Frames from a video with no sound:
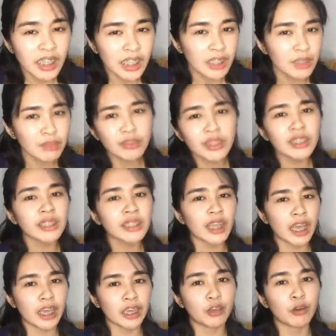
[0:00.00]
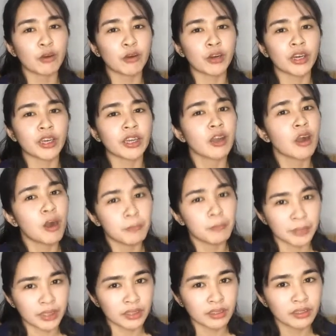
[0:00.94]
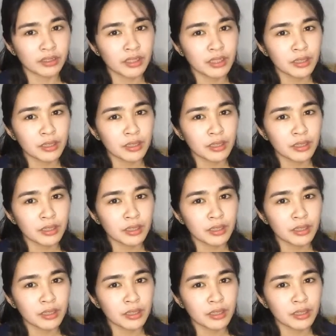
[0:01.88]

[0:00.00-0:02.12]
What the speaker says: Even a like or a comment